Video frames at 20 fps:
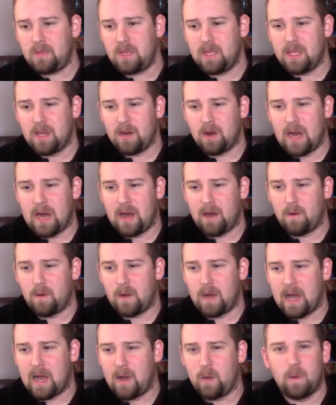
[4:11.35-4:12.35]
you know how
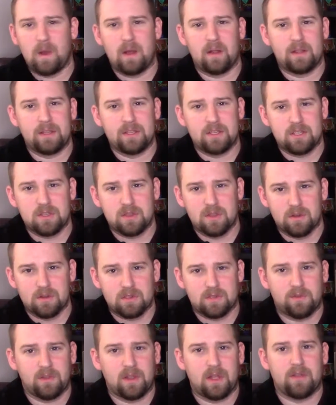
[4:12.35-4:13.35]
uh, how well each of
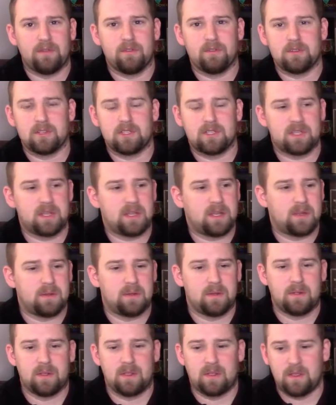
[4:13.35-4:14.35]
those flavors uh,
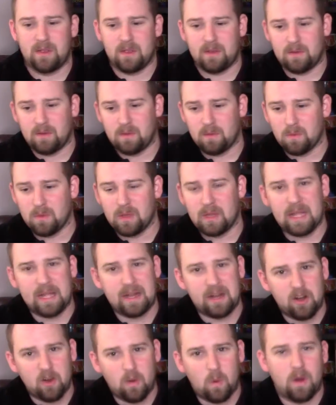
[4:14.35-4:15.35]
you know,
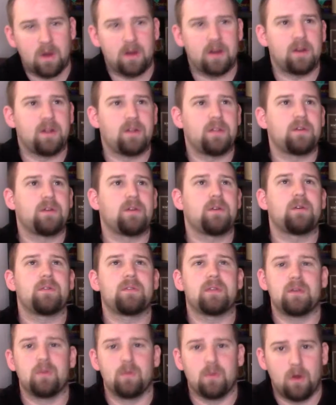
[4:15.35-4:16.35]
related to one another, uh,
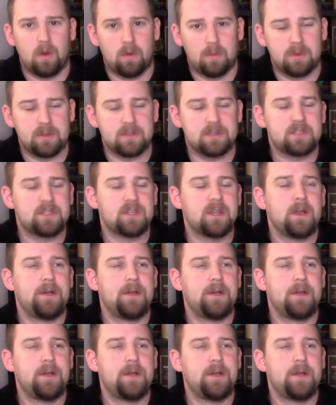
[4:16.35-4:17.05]
the aromas.